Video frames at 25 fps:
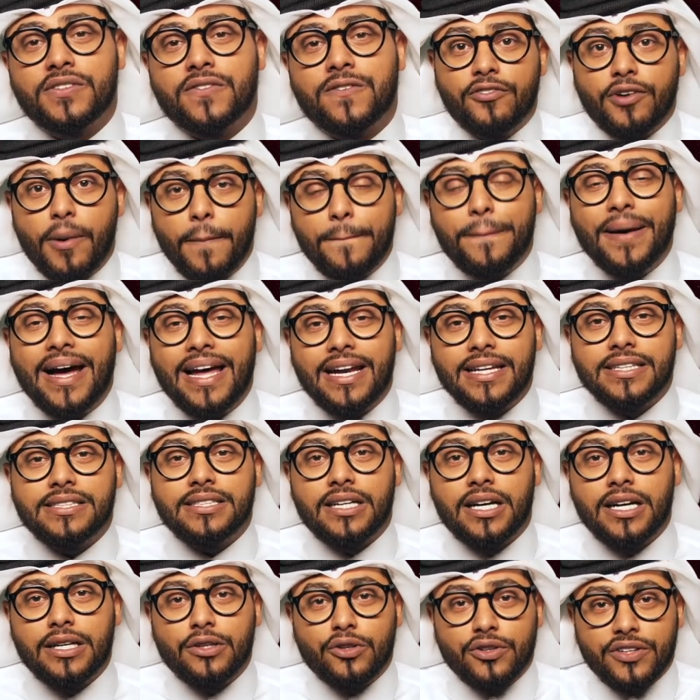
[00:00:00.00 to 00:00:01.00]
from
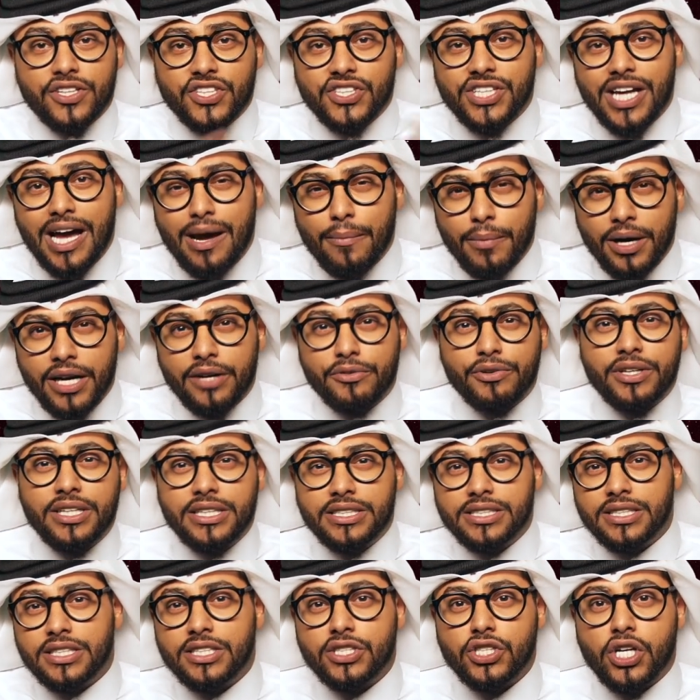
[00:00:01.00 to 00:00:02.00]
Palestine or the Shamite
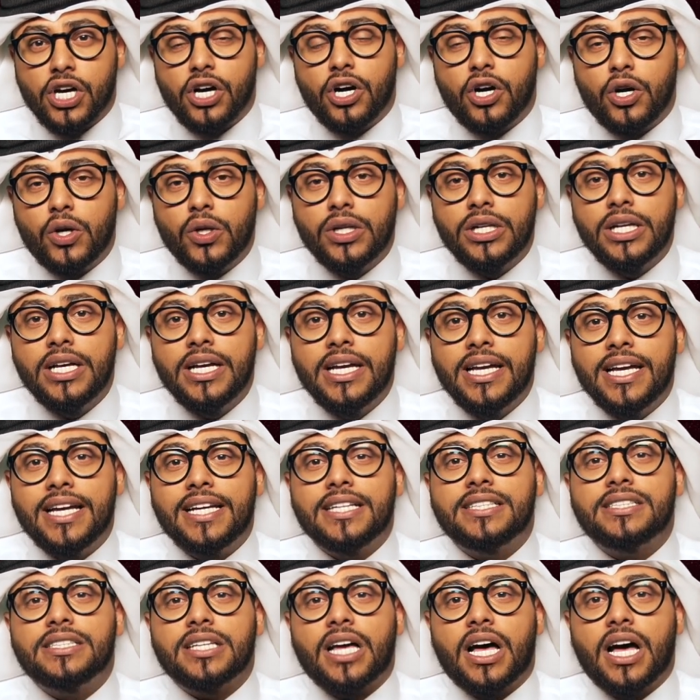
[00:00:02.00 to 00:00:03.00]
region as a whole
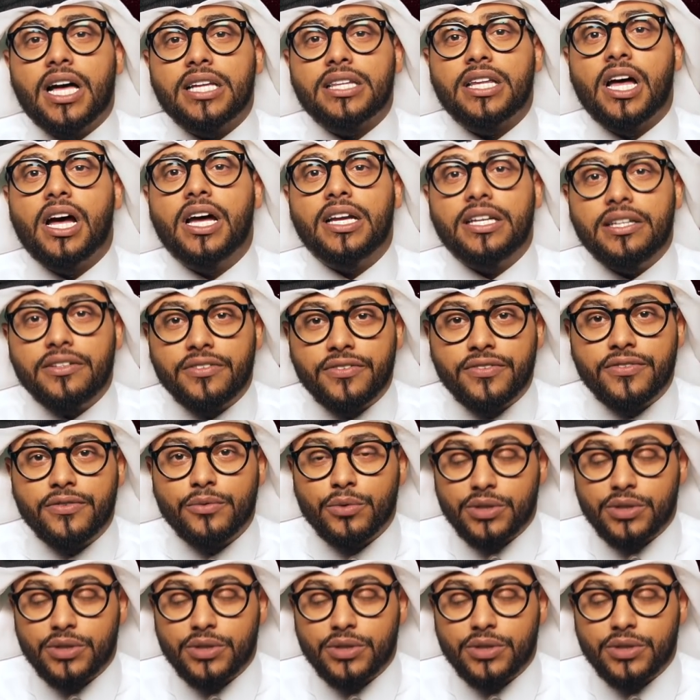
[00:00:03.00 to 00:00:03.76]
is qatayef,